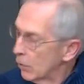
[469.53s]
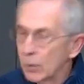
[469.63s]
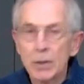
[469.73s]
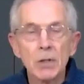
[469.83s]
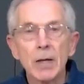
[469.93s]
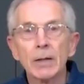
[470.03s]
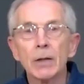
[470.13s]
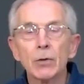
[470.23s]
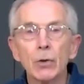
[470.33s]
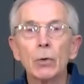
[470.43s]
you can send
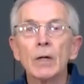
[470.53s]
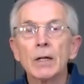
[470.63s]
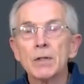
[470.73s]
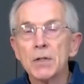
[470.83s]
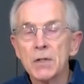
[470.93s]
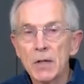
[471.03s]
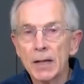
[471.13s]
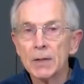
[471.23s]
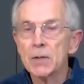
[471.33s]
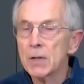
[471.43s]
it to
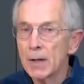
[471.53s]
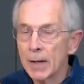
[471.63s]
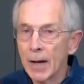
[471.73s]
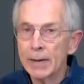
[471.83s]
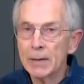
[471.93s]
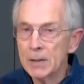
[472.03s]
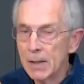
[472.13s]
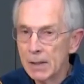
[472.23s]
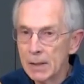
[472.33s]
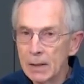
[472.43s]

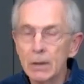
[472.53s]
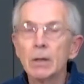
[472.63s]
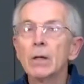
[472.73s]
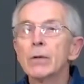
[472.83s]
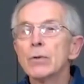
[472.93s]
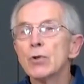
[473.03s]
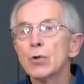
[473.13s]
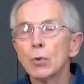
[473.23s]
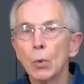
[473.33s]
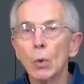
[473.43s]
619
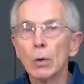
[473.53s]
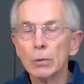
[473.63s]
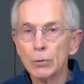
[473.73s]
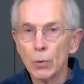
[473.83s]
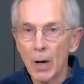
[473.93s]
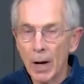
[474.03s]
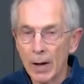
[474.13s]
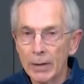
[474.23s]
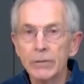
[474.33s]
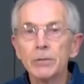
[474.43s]
School
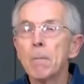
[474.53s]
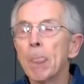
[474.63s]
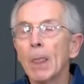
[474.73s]
Drive,